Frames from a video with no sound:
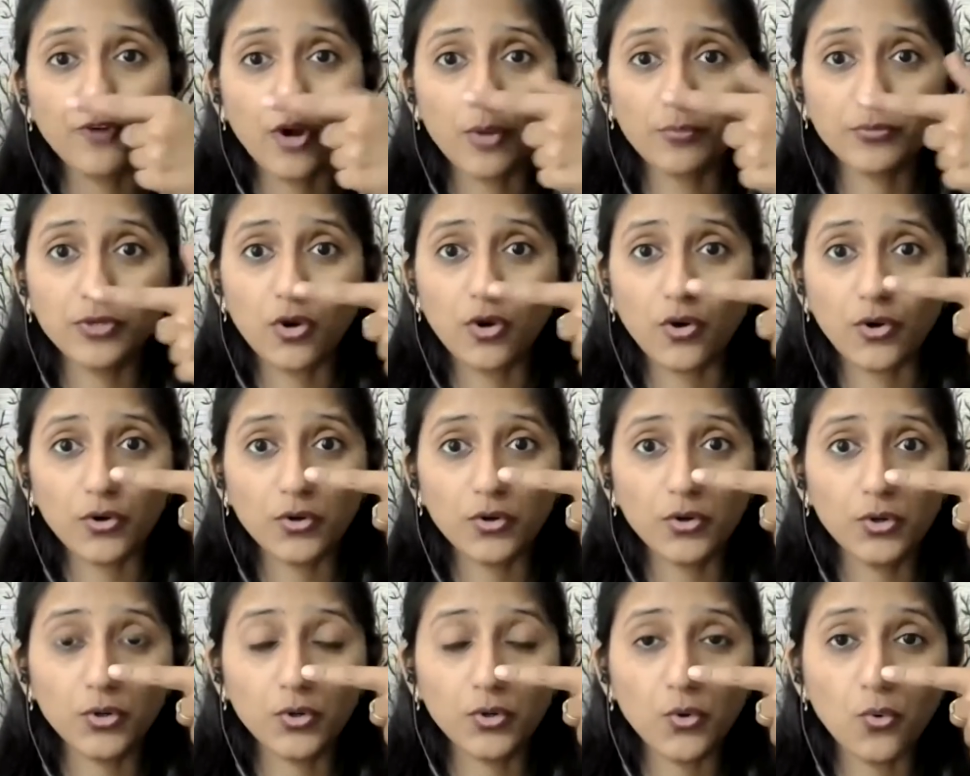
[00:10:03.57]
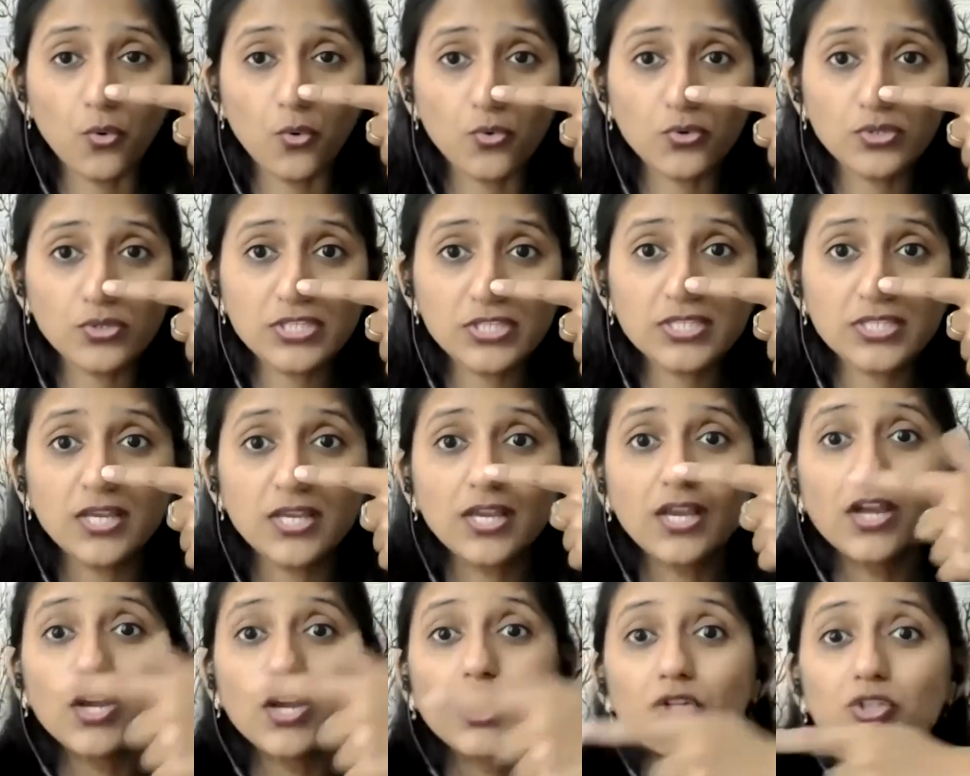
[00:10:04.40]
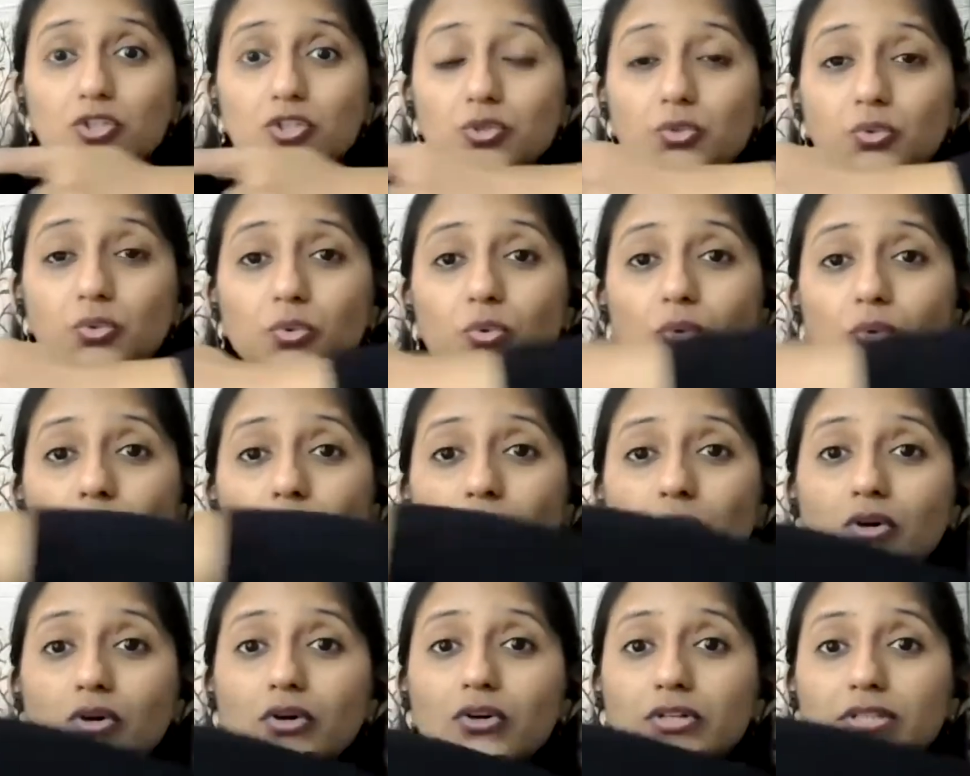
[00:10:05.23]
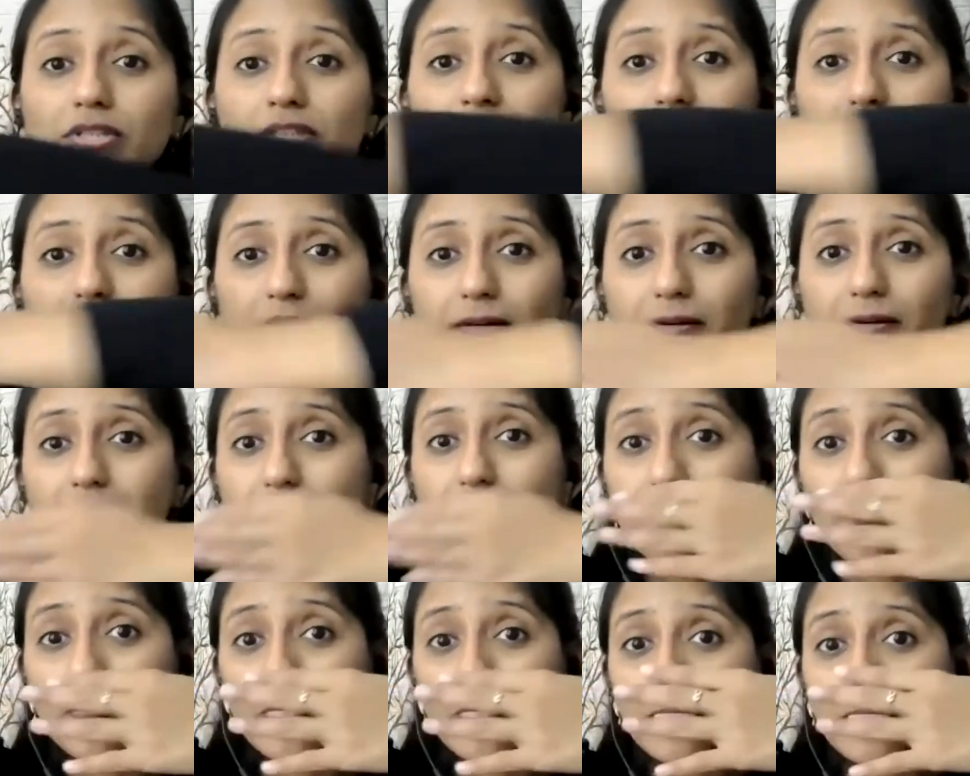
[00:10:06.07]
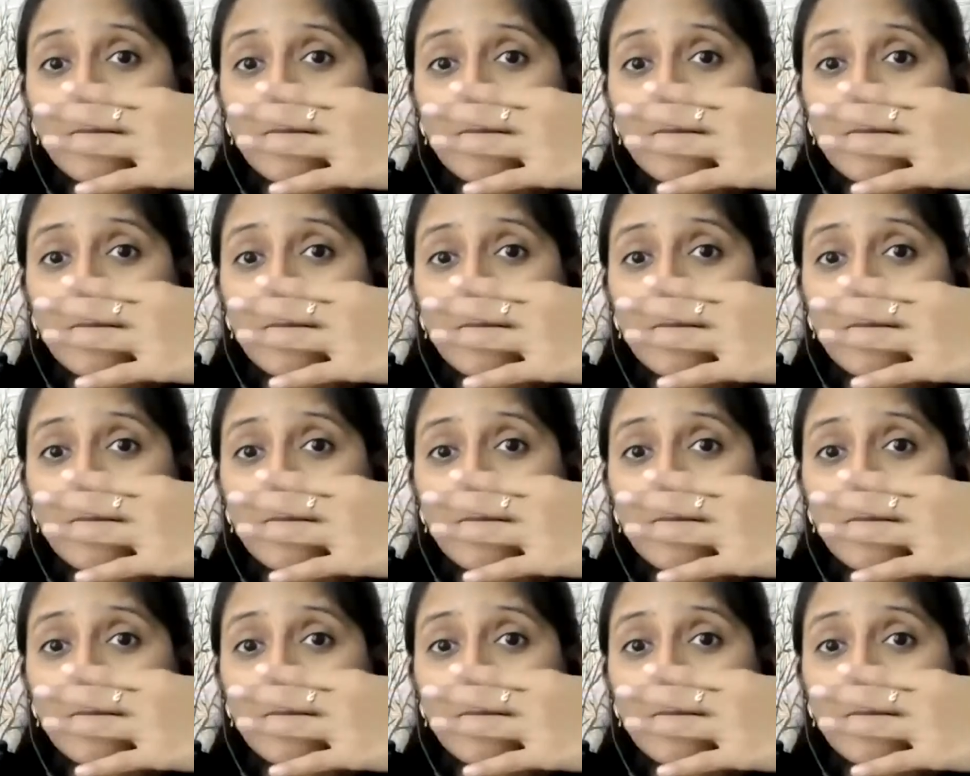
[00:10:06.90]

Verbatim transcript: from your nose to the